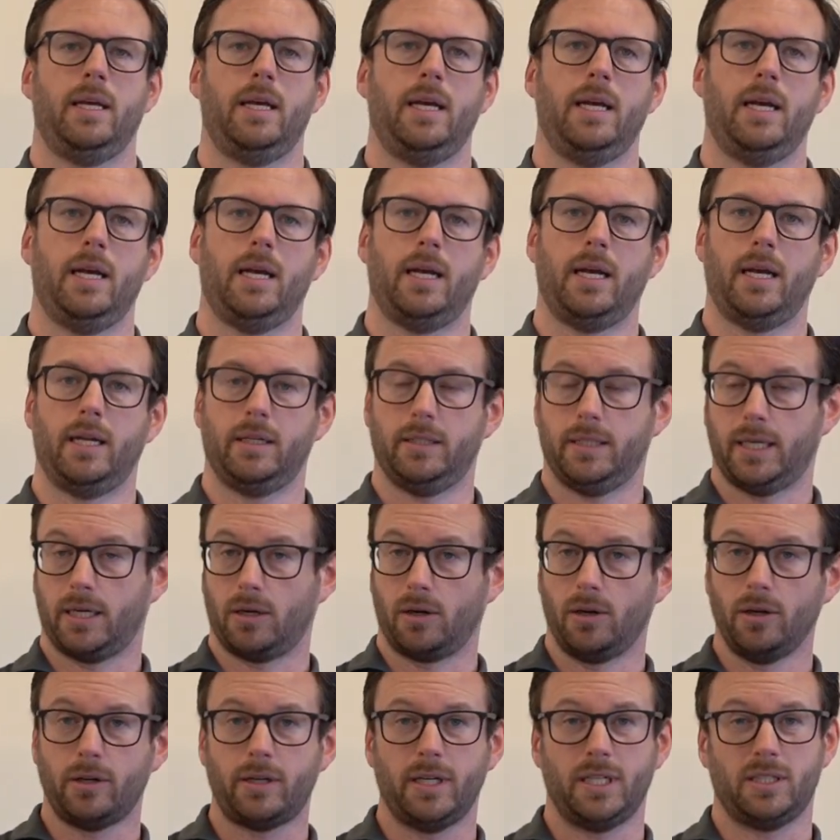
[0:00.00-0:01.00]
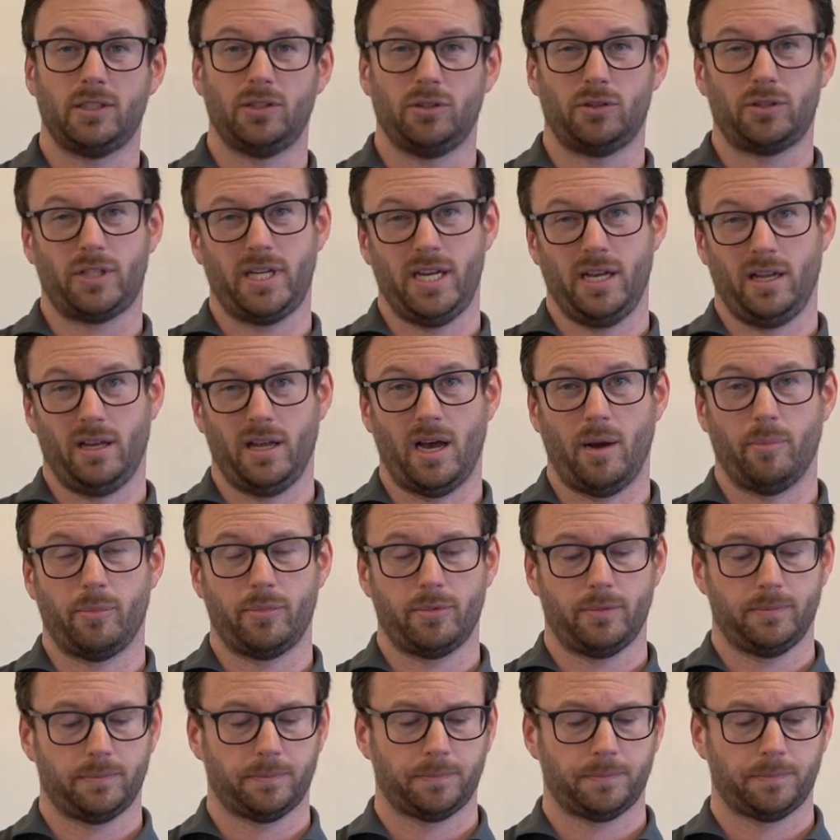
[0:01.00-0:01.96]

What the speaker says: and they're looking to scale up.